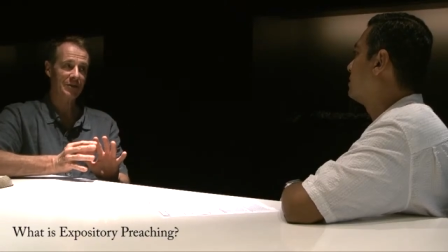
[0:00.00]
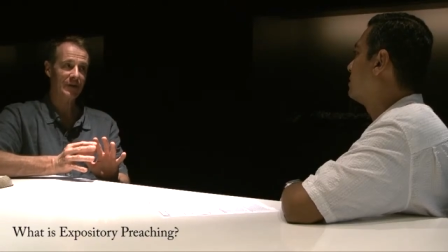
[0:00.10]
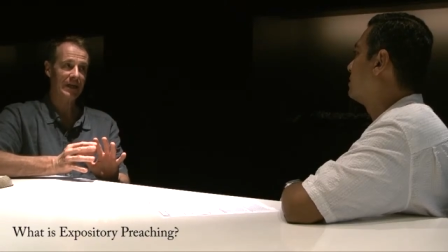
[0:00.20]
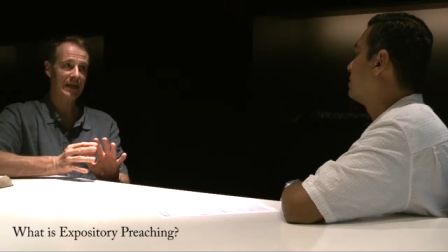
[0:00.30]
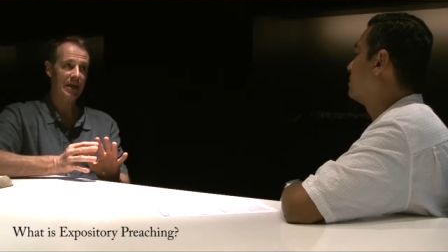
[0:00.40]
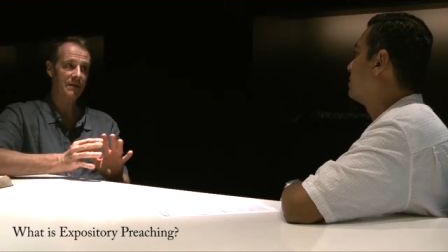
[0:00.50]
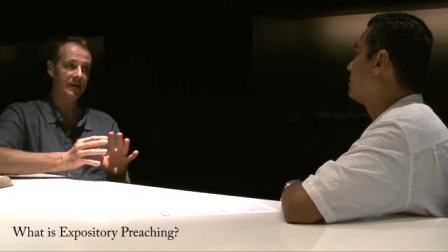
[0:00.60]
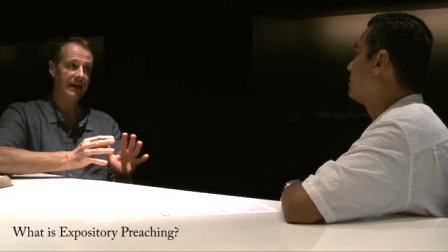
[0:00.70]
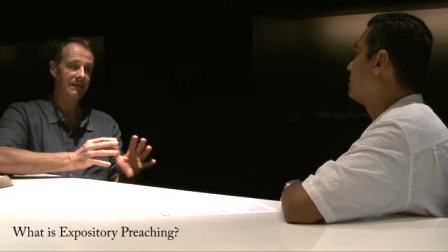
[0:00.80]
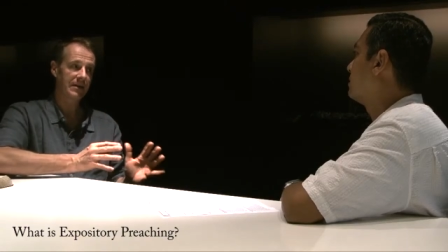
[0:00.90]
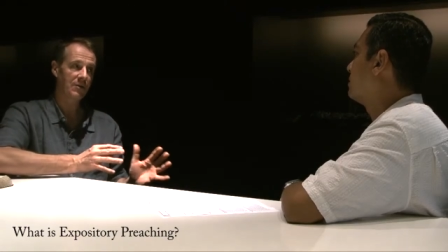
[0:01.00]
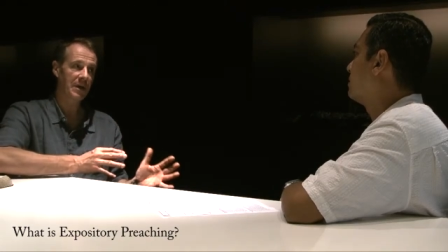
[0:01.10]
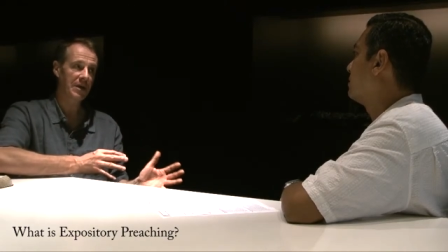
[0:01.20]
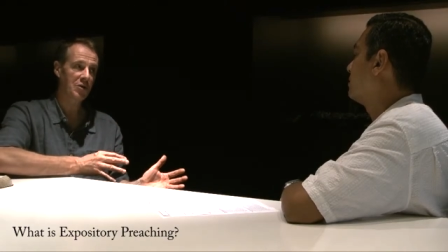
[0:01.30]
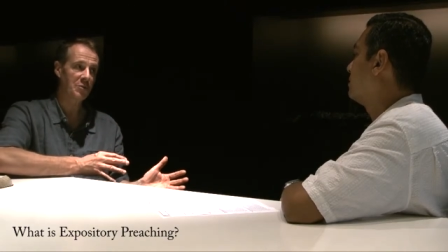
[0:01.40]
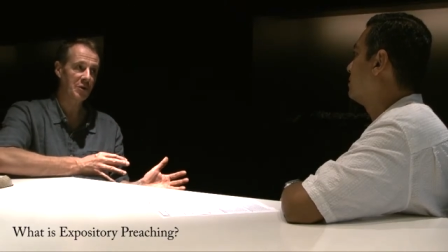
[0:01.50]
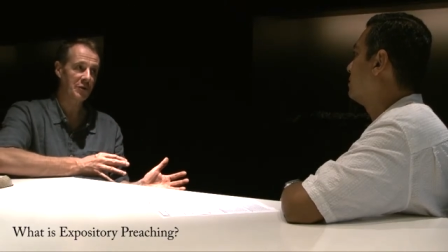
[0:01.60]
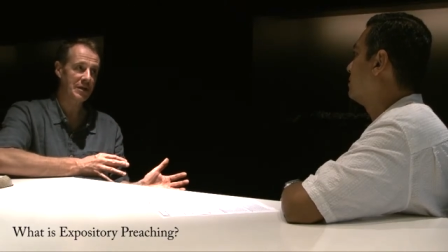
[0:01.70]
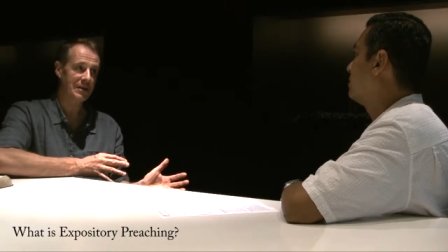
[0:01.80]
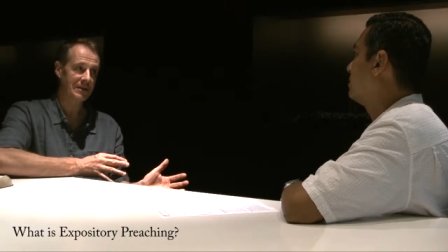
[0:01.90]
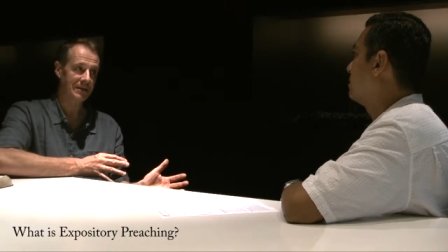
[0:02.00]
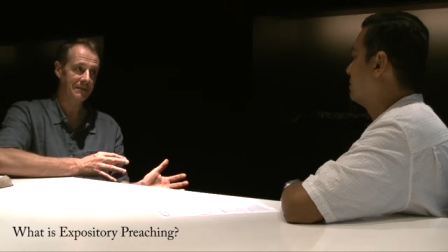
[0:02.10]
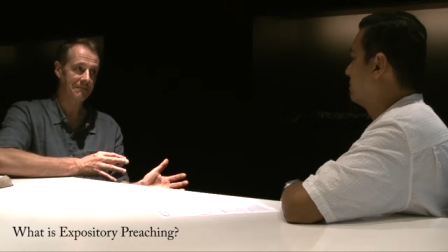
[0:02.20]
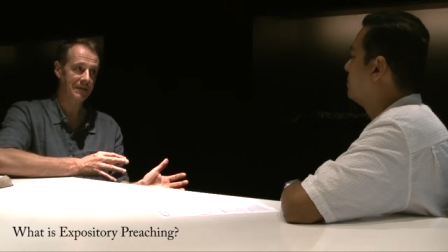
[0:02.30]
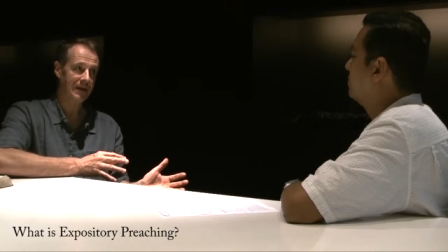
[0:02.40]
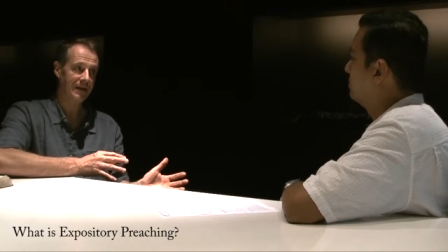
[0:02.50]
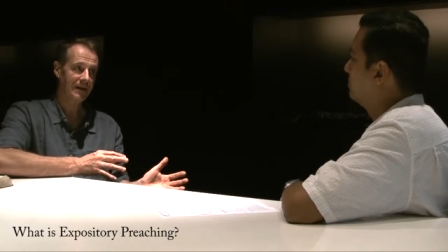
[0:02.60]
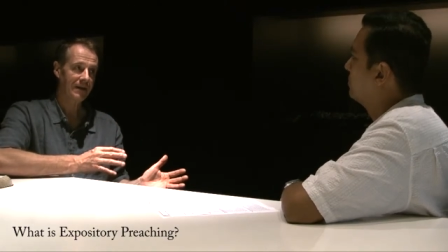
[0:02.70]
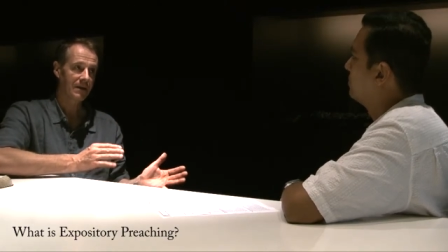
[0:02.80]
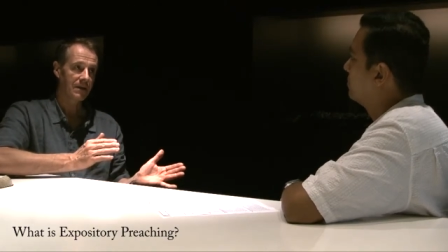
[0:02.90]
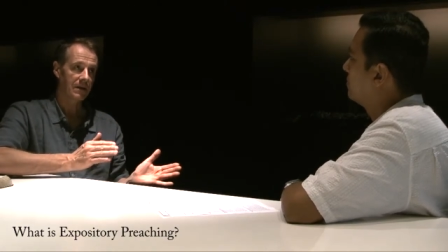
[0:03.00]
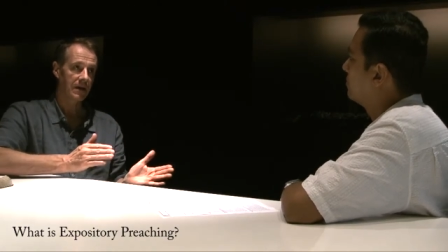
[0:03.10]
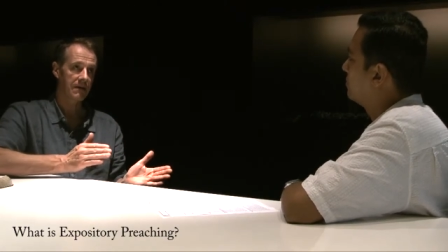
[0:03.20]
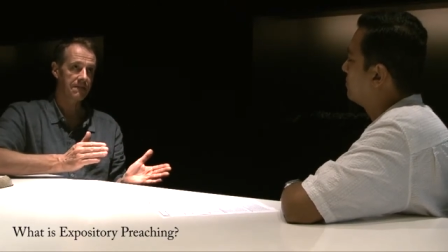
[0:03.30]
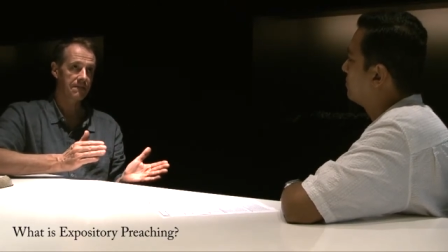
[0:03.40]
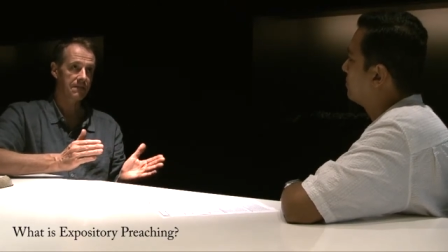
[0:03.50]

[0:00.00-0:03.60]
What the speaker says: to rely over heavily on my human reason. That if